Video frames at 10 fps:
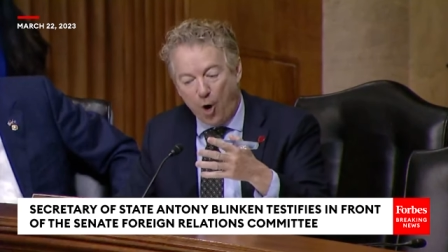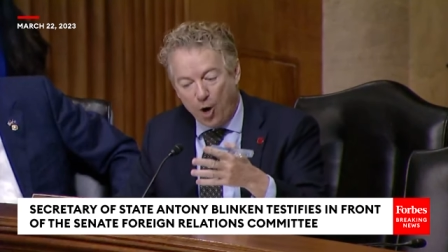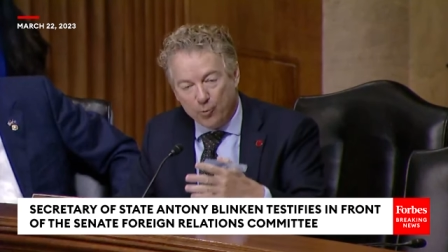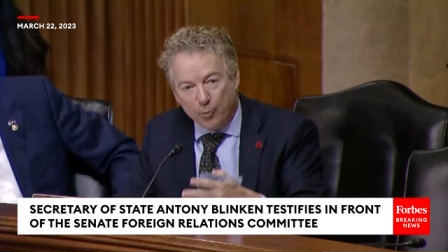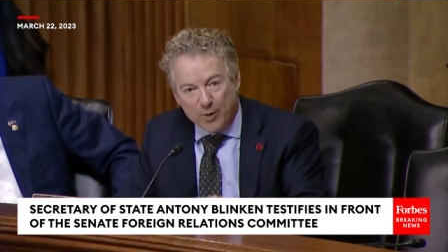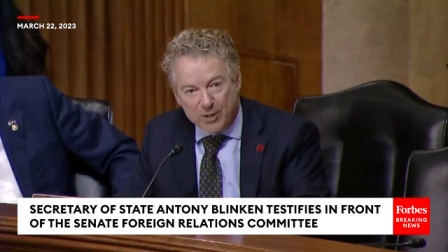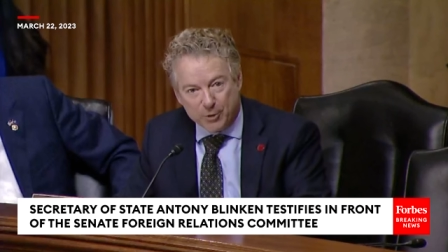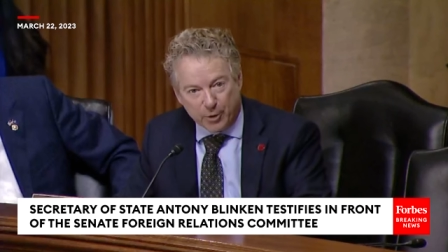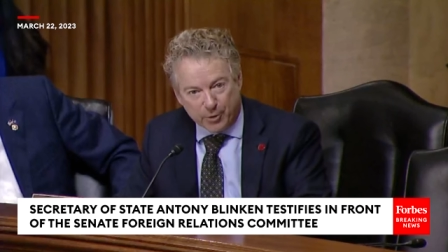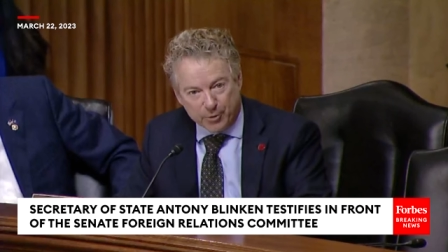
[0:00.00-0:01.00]
on
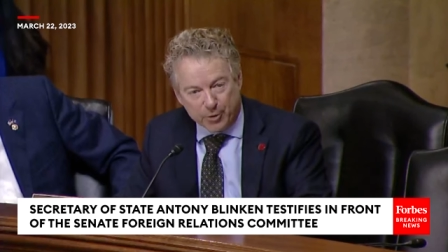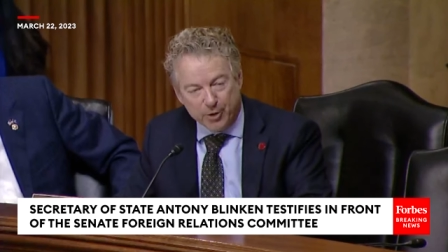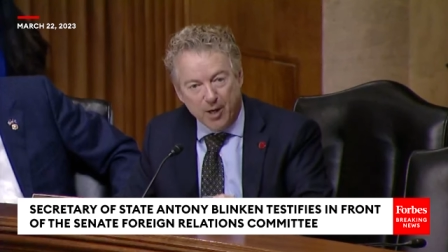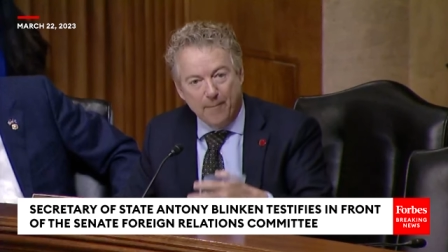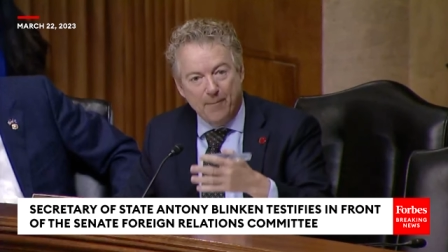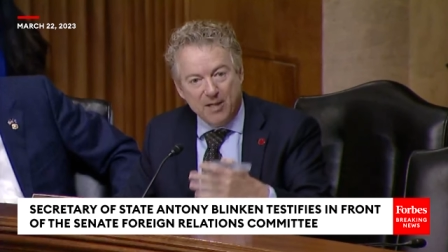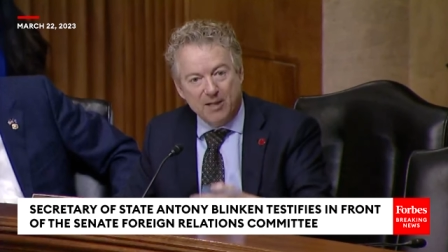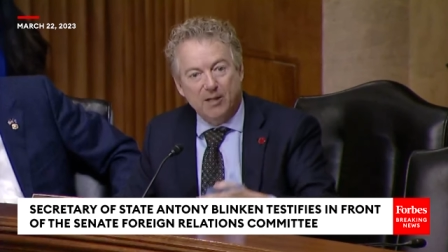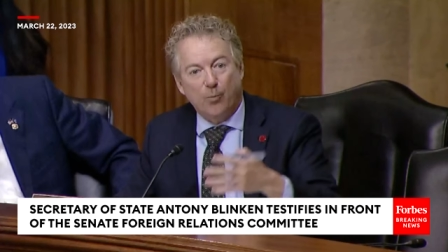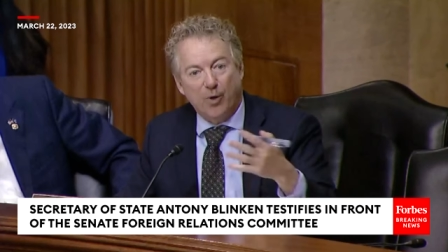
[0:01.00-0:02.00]
research.
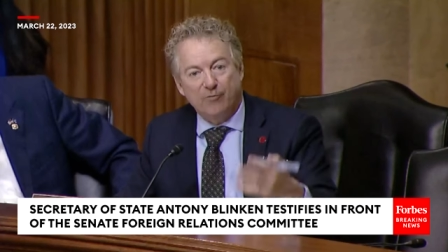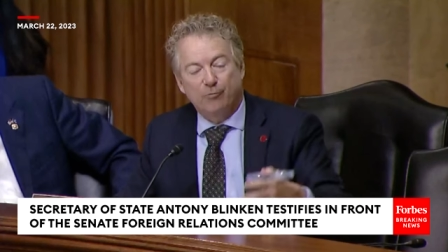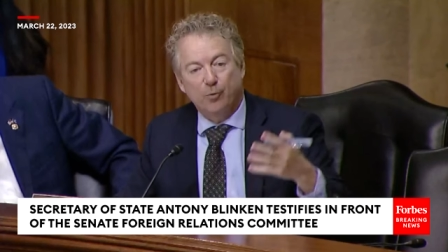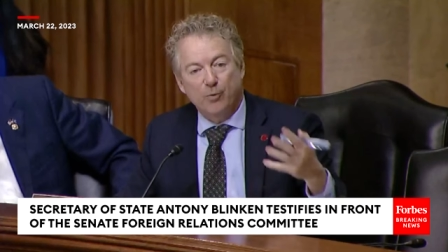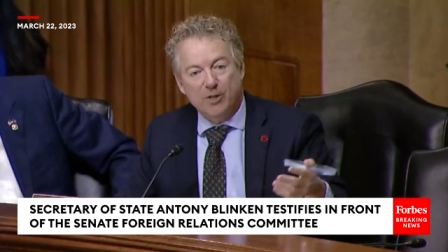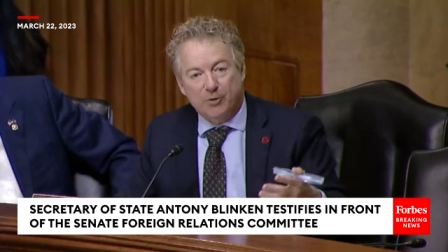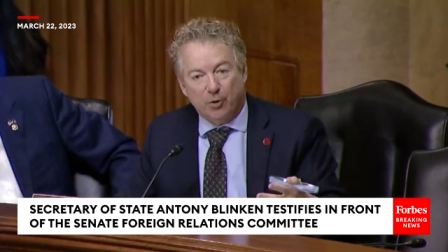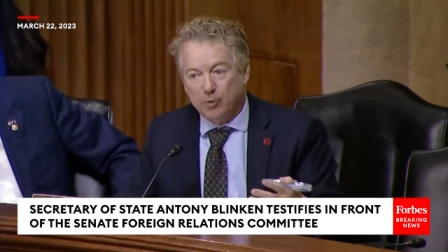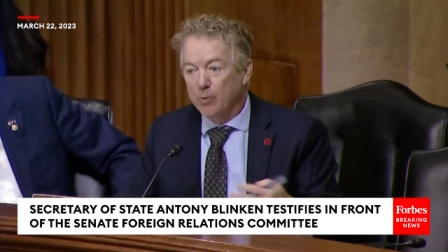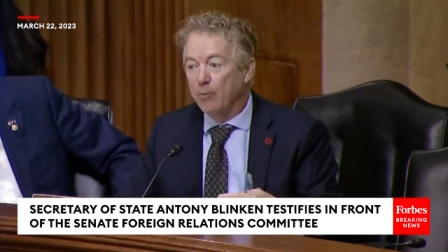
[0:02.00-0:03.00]
Money that went for
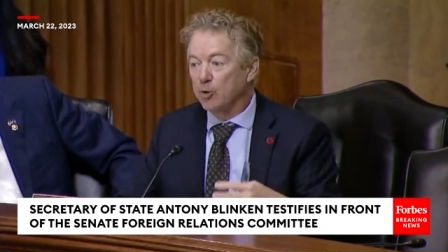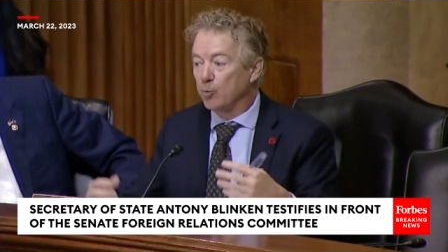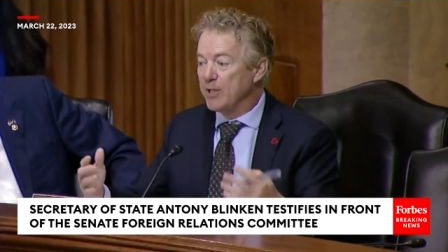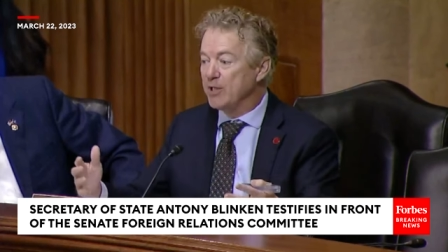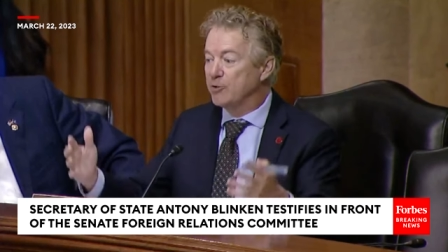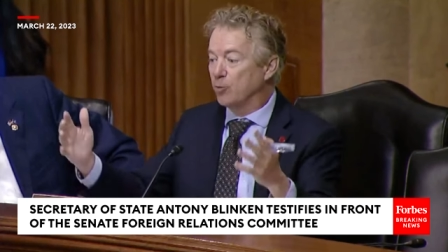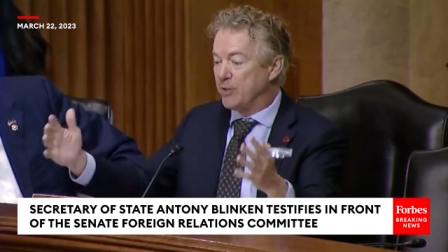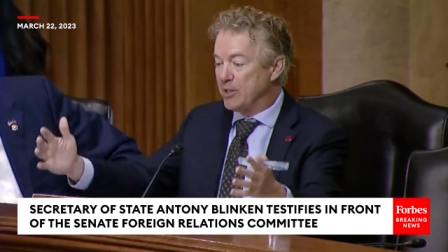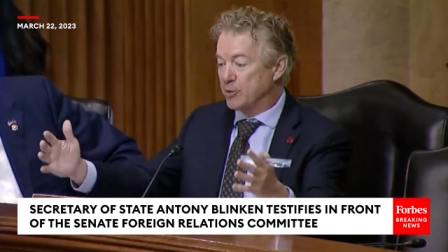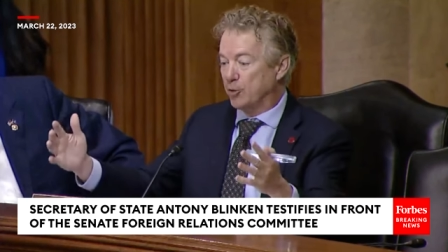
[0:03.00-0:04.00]
research. We want to read the
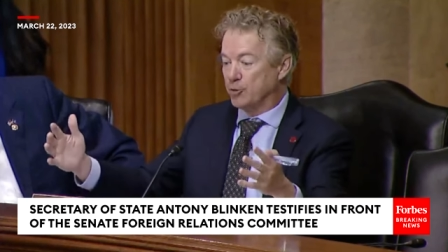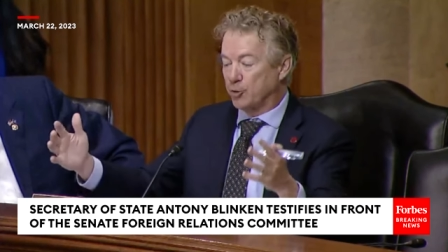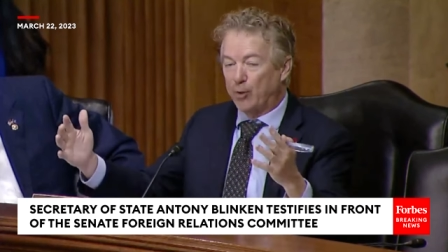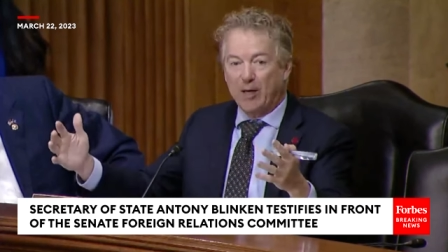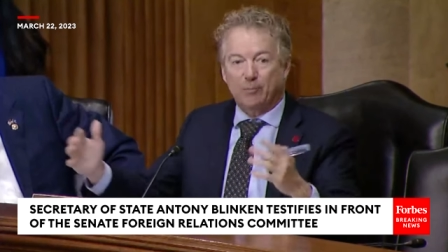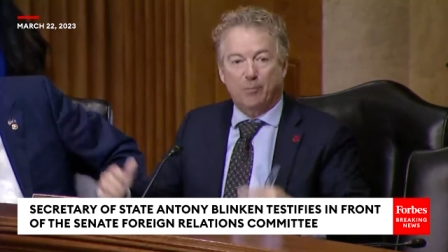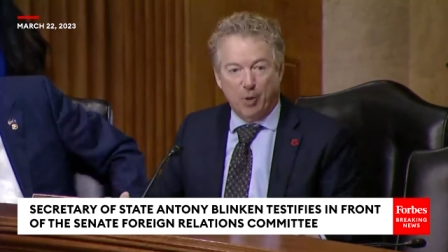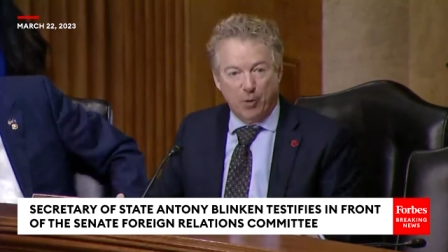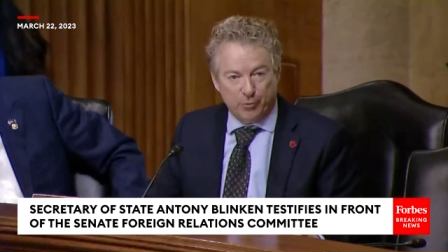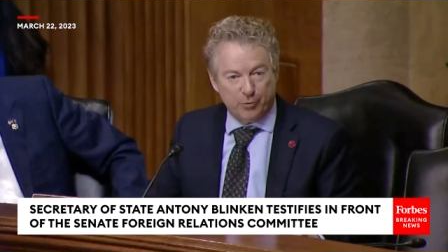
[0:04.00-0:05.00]
research grant
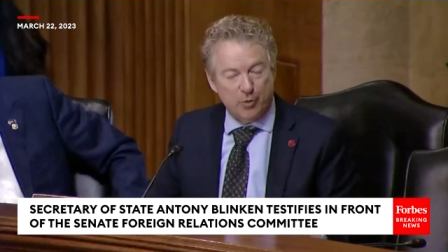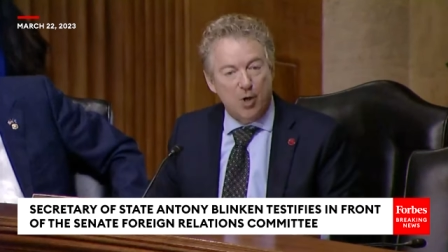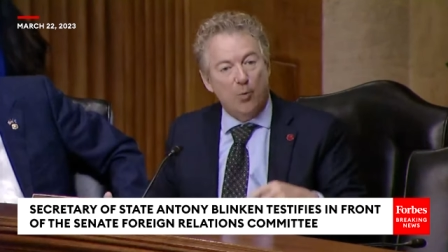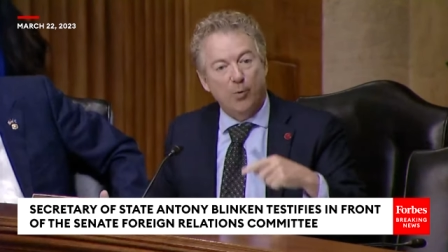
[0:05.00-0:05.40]
proposals.